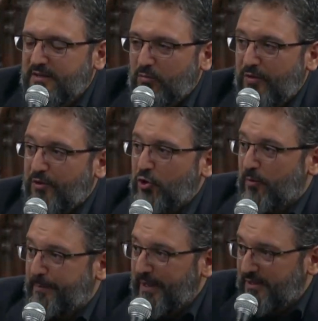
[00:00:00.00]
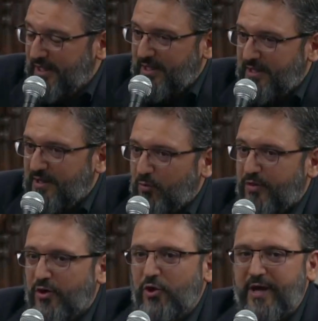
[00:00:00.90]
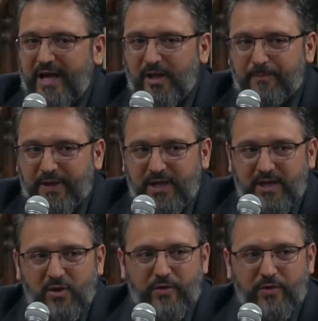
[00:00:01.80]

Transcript: whether you're building, whether you're helping,